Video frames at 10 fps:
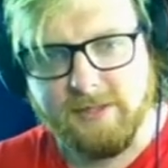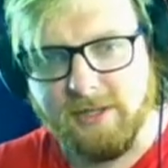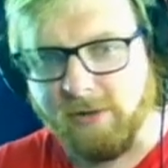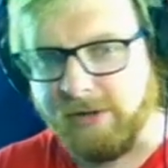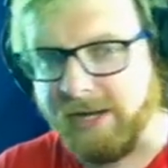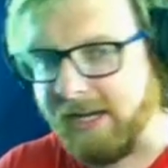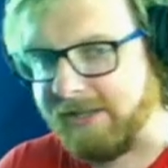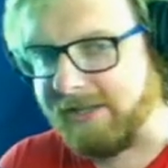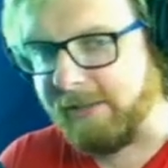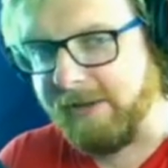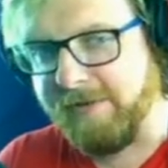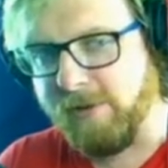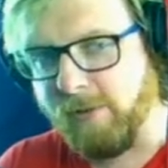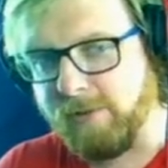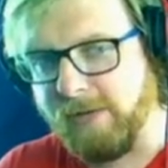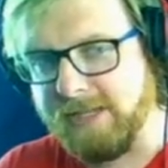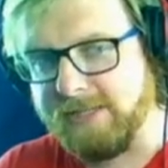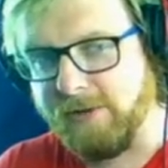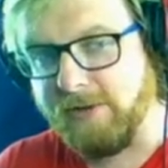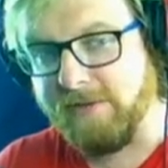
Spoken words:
Okay, I think we have an older white Toyota